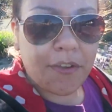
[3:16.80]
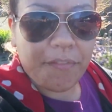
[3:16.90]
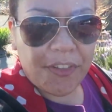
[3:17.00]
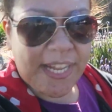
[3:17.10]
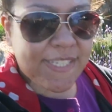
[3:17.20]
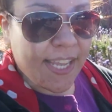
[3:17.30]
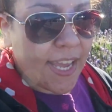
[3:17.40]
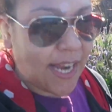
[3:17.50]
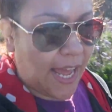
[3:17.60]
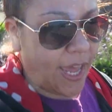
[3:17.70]
Vanessa
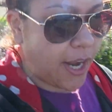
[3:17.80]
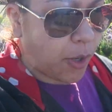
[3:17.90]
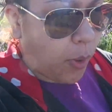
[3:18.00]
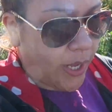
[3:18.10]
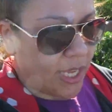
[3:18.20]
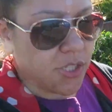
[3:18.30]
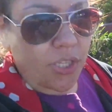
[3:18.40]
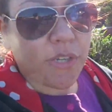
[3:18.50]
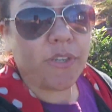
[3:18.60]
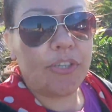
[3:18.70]
and I are walking to
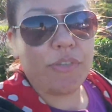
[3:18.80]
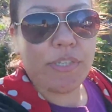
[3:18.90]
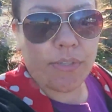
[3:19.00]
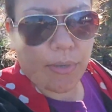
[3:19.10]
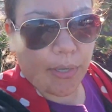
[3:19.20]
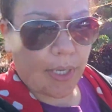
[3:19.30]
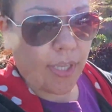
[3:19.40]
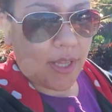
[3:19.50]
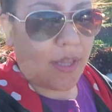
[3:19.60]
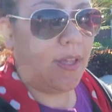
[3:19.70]
the grocery store
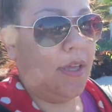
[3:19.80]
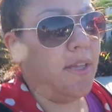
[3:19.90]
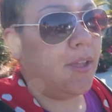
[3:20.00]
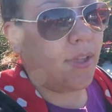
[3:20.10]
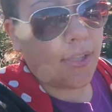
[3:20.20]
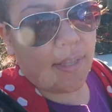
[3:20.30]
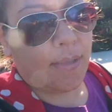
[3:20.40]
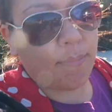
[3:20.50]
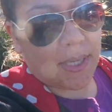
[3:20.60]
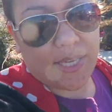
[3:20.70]

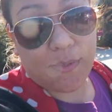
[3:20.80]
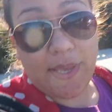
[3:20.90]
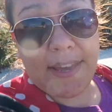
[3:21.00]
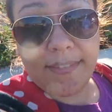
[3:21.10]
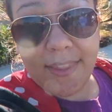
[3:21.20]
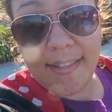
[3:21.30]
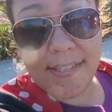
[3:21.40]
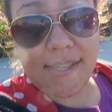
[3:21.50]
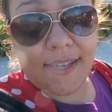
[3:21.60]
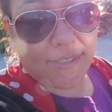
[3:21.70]
because we have nothing
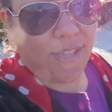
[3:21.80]
to eat.